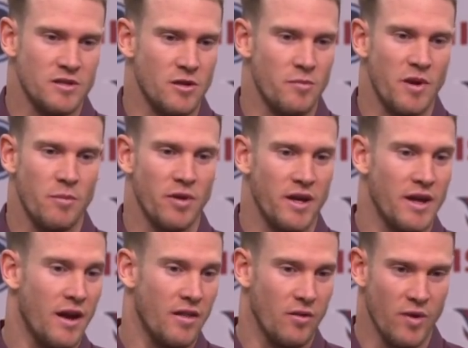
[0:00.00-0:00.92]
You know, big play
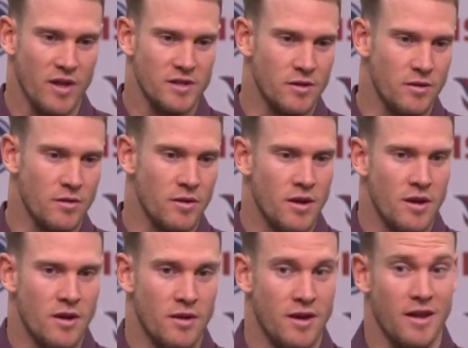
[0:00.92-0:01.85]
down in the red zone,
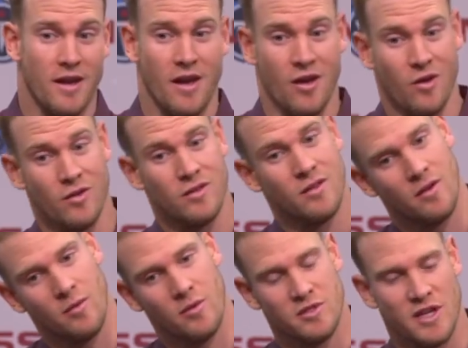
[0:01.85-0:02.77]
getting held,
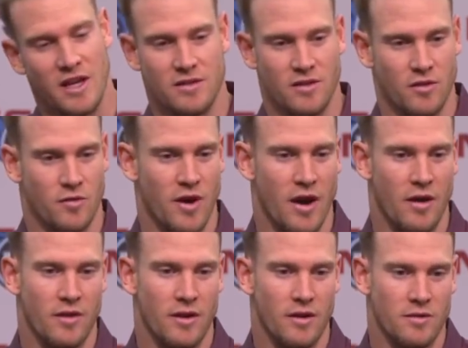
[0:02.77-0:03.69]
almost yanked to the
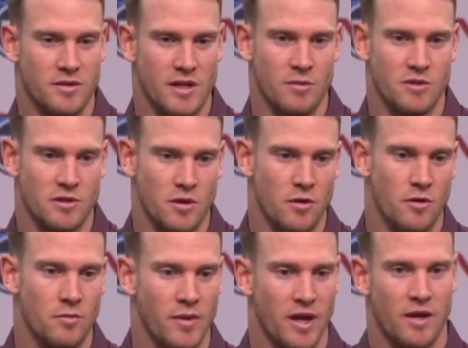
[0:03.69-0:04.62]
ground, and was able to
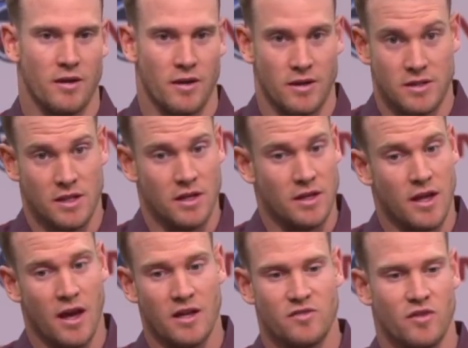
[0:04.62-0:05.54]
go make an extended
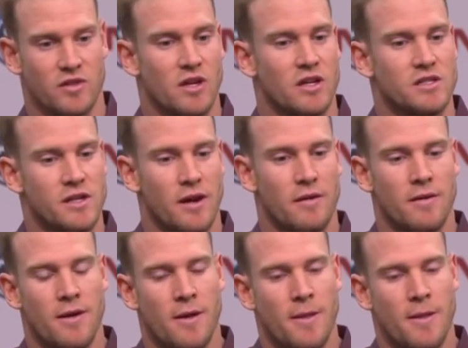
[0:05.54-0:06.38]
catch for a touchdown.